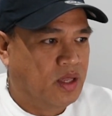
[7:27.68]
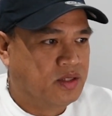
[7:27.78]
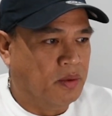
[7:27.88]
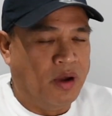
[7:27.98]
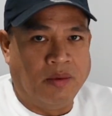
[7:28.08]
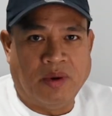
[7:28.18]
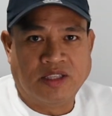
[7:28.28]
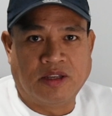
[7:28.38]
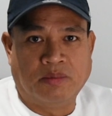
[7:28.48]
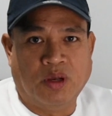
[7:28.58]
Samahang
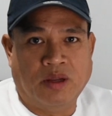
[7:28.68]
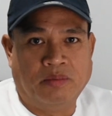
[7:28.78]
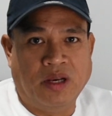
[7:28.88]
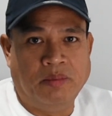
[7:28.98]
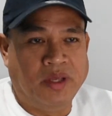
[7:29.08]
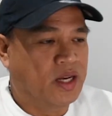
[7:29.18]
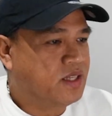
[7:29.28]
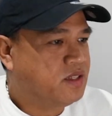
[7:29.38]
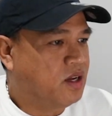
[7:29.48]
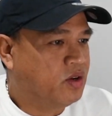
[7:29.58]
Basketball ng
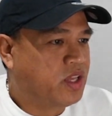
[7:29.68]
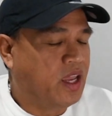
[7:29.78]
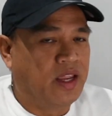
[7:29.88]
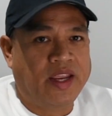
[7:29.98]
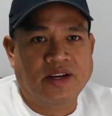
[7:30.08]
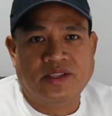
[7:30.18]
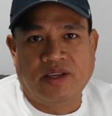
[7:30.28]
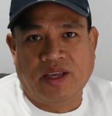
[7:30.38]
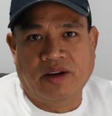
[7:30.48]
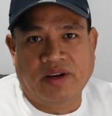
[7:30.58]
Pilipinas. Okay, here
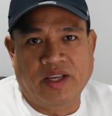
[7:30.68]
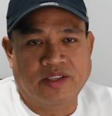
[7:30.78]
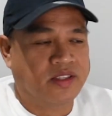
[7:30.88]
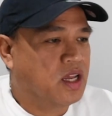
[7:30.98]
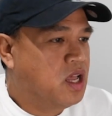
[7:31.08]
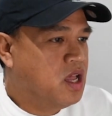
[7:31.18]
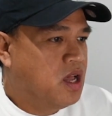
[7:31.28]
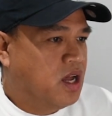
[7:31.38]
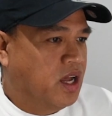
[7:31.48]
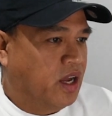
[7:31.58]
is
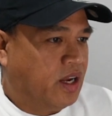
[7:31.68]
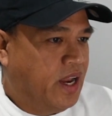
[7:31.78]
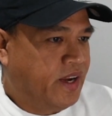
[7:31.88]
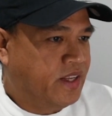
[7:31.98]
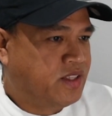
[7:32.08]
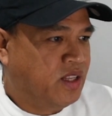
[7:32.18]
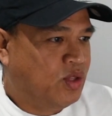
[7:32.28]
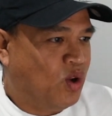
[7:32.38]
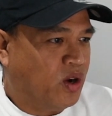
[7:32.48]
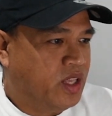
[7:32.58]
Glenn
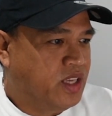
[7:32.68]
Escandor.